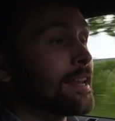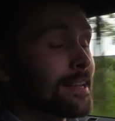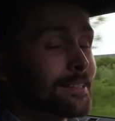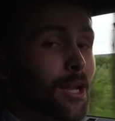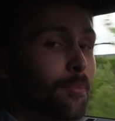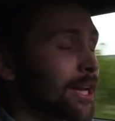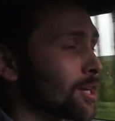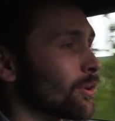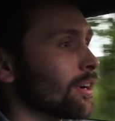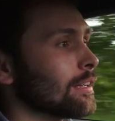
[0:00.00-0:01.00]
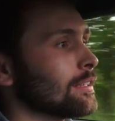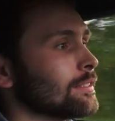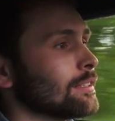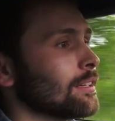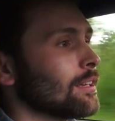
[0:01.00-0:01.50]
Nissan Micra,
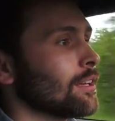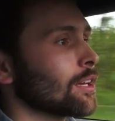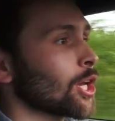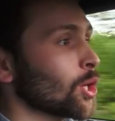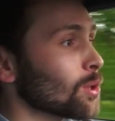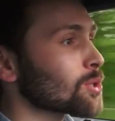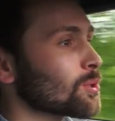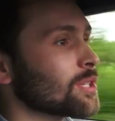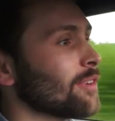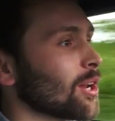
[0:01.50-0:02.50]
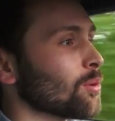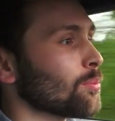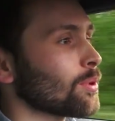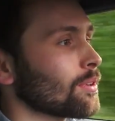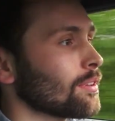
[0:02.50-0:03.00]
can also develop
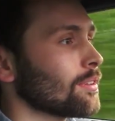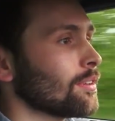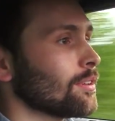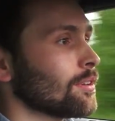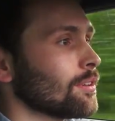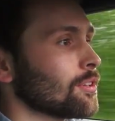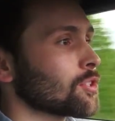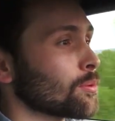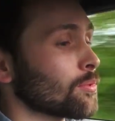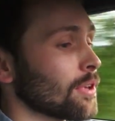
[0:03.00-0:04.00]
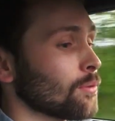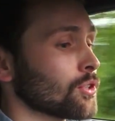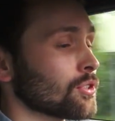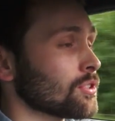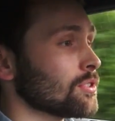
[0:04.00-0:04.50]
something
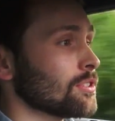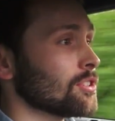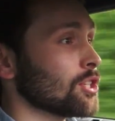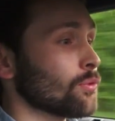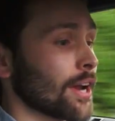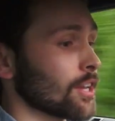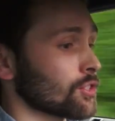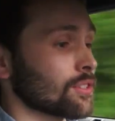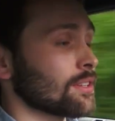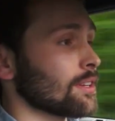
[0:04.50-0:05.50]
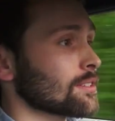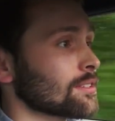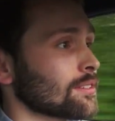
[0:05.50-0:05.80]
which is deranged as this.